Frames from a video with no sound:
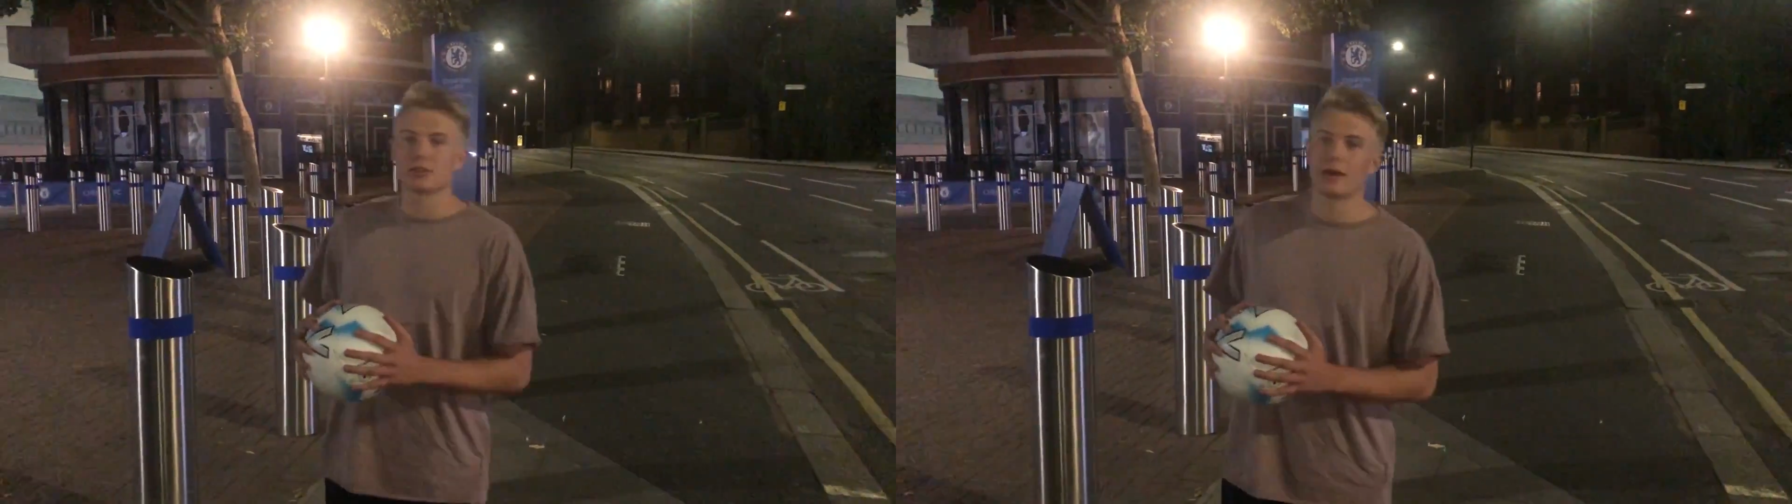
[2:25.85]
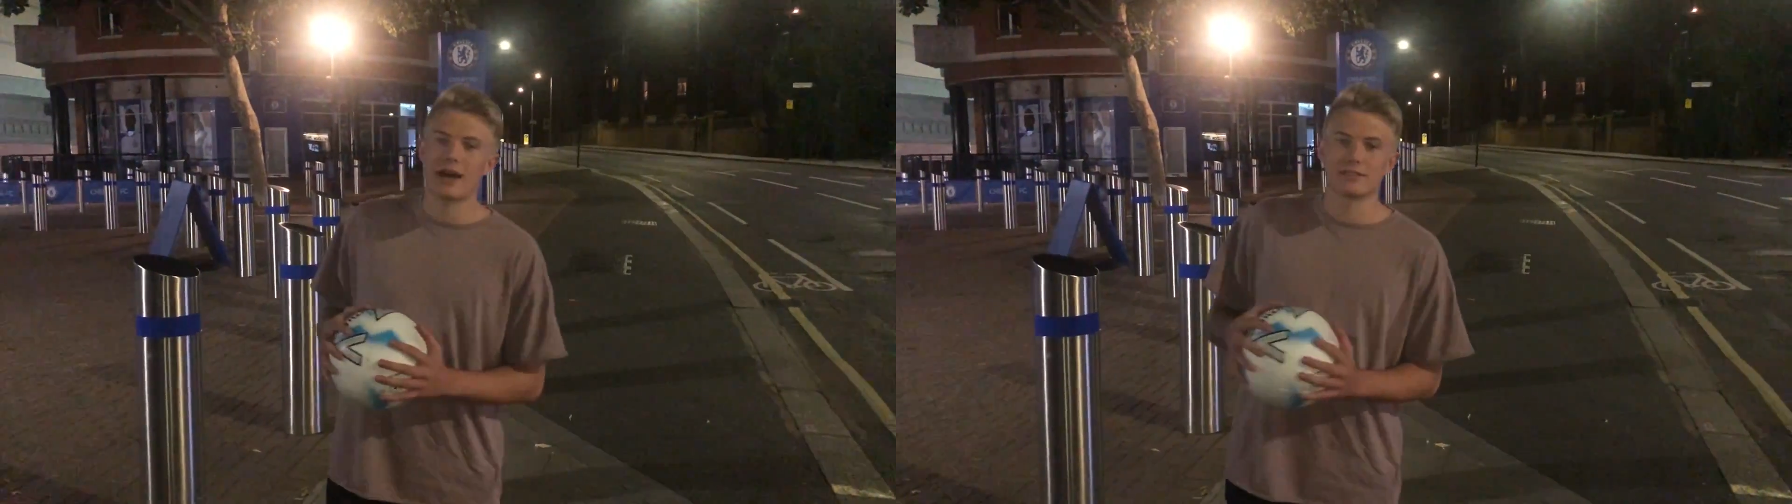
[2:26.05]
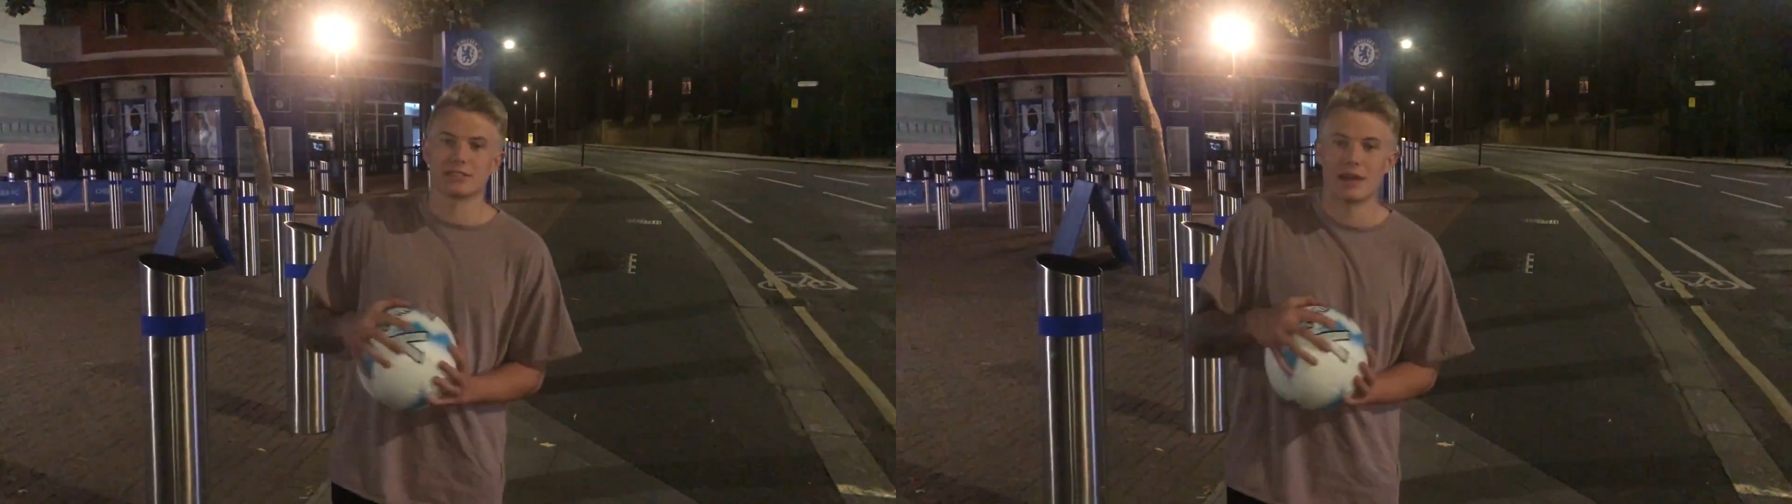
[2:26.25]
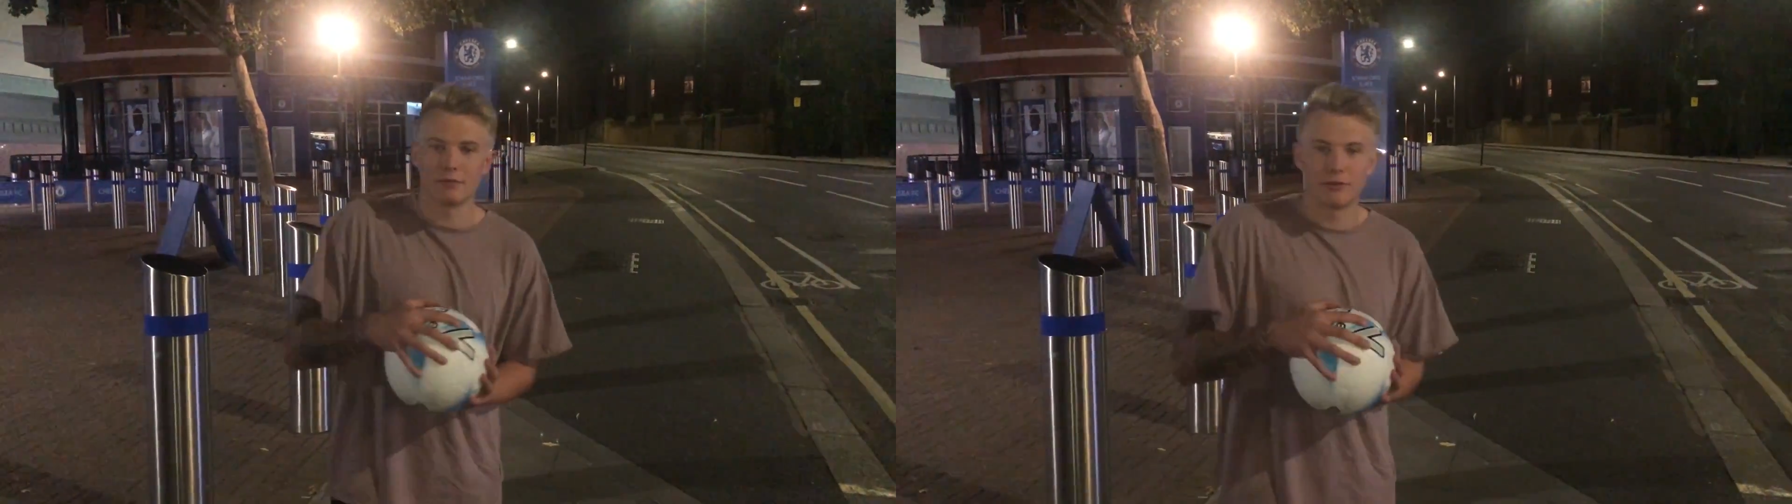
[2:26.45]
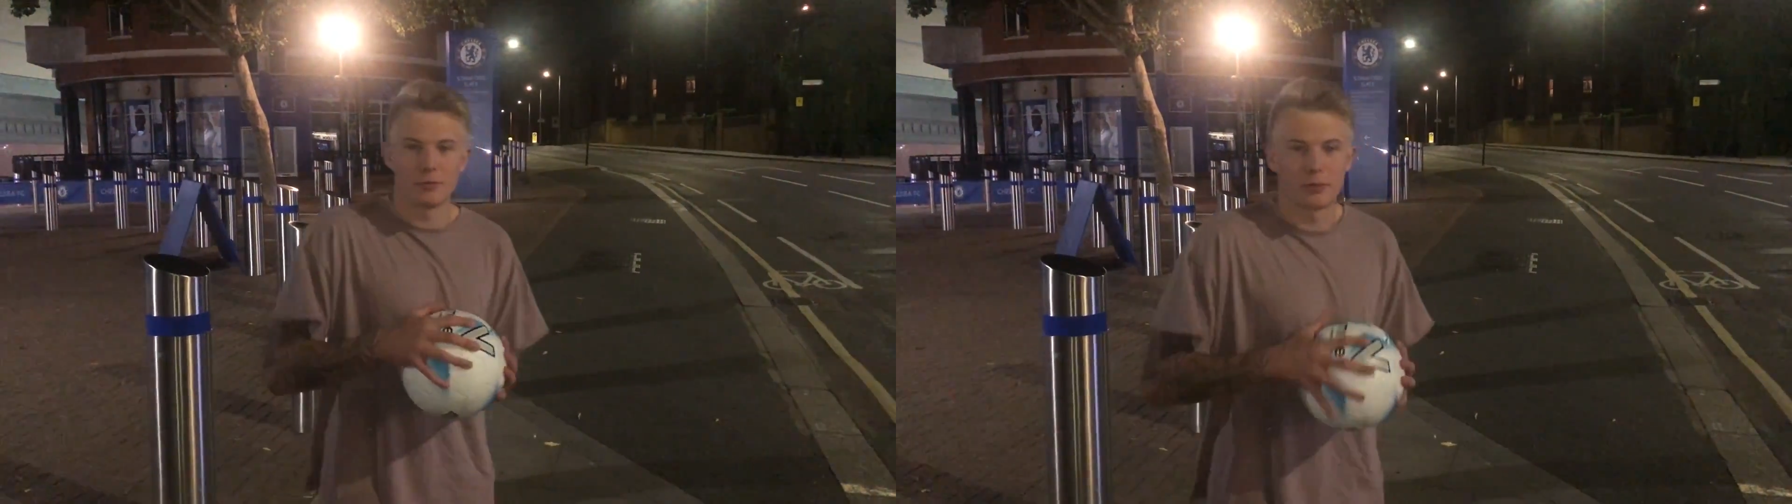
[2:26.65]
so we're at
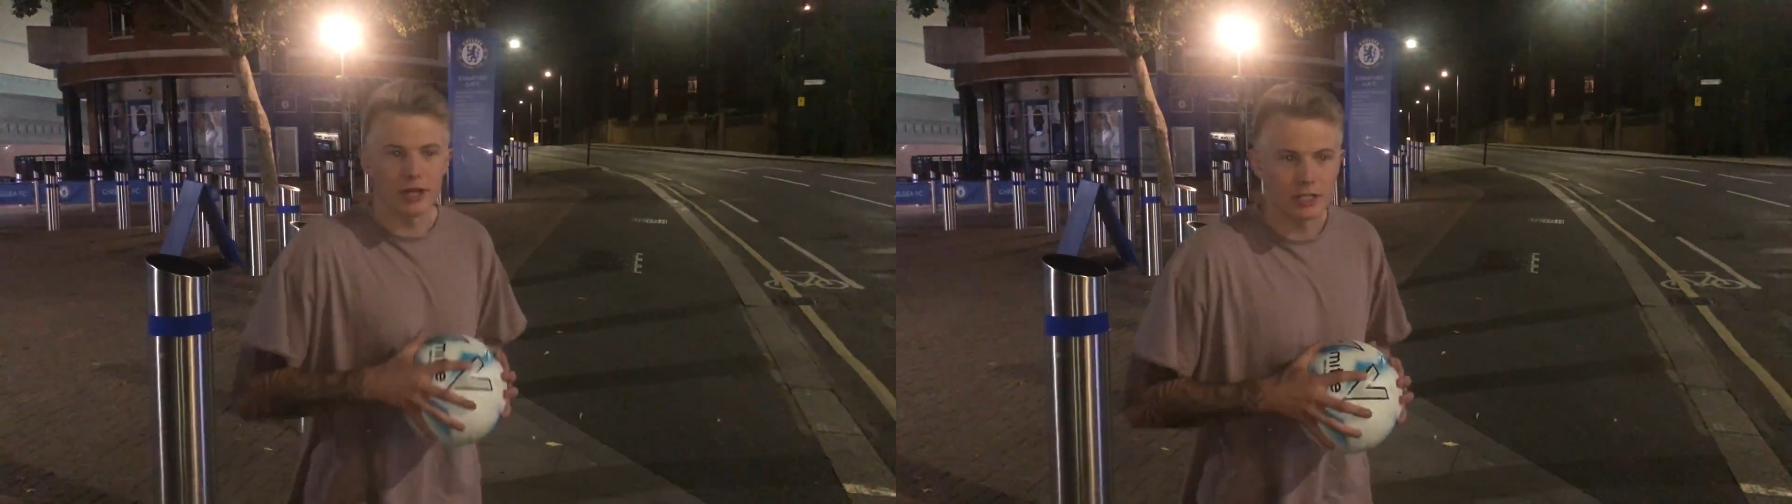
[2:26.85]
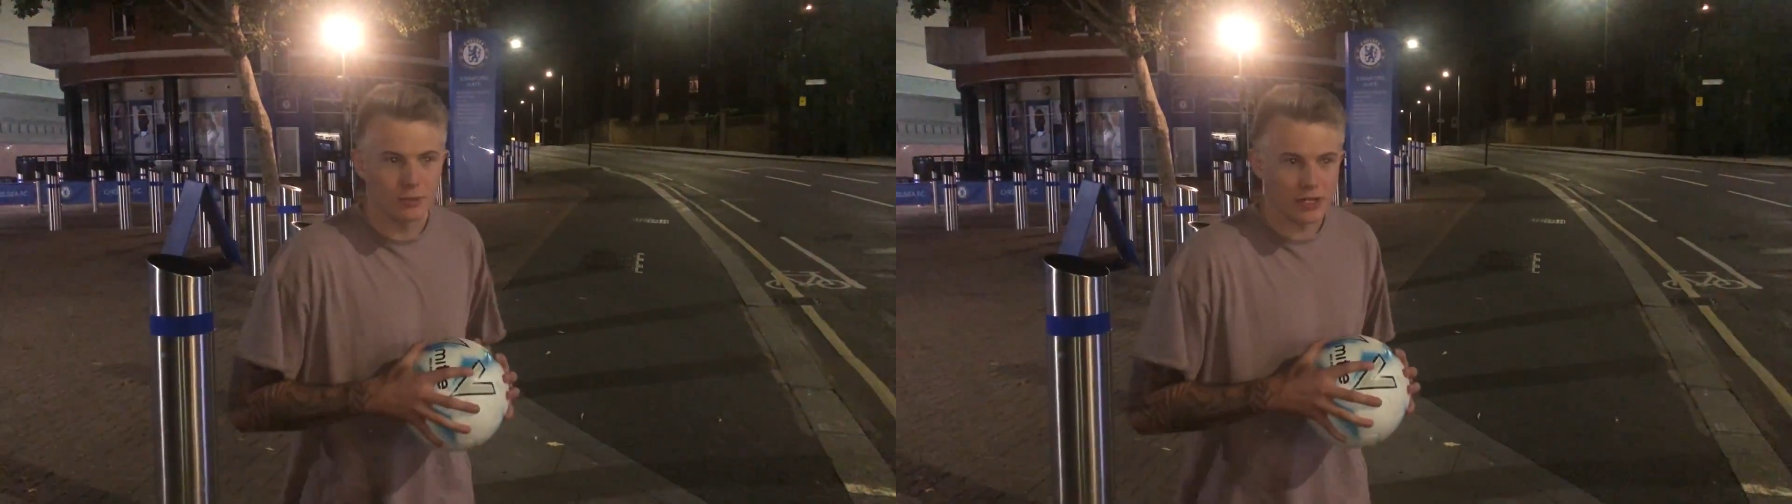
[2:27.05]
Stamford Bridge,